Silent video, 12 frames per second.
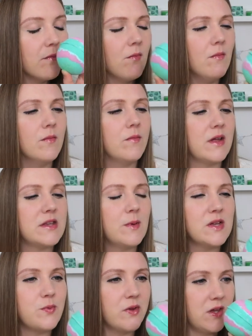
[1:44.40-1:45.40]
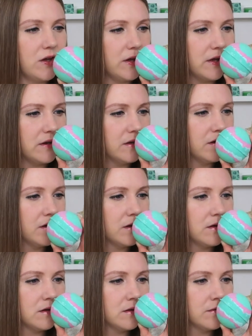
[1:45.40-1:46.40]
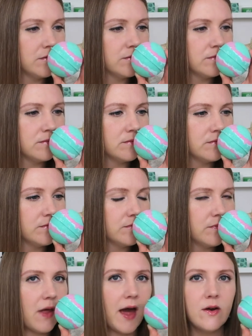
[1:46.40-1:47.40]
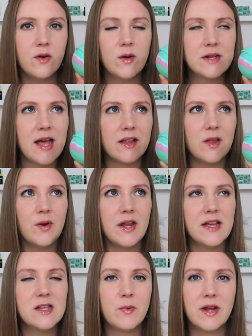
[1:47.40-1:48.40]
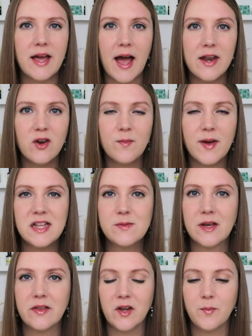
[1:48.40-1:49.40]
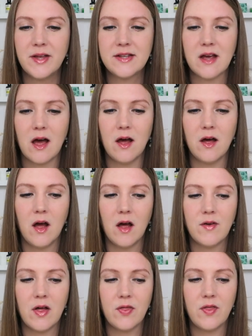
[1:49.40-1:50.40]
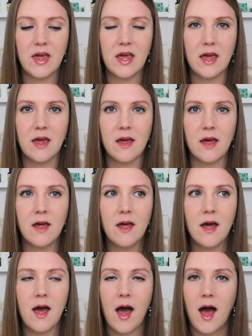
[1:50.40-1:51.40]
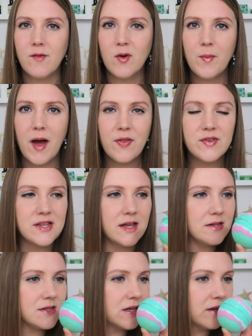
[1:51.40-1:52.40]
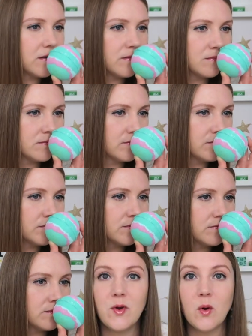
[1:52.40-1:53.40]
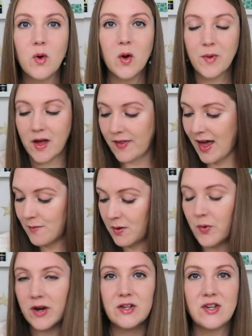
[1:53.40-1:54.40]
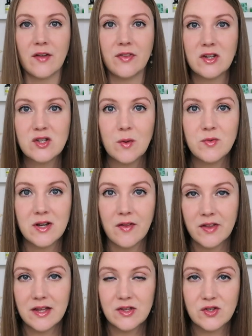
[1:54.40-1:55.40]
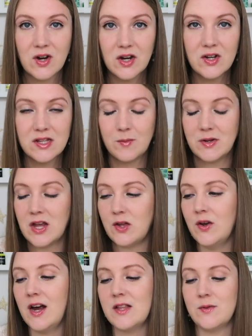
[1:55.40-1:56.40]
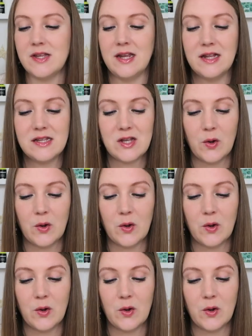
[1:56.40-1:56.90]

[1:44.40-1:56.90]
Mmm, that smells really good. I don't know exactly what it is, but it kind of reminds me a little bit of the Avo Bath scent. Don't quote me on that, but we're going to check the description on the instructions. I'm going to tell you guys what's in it.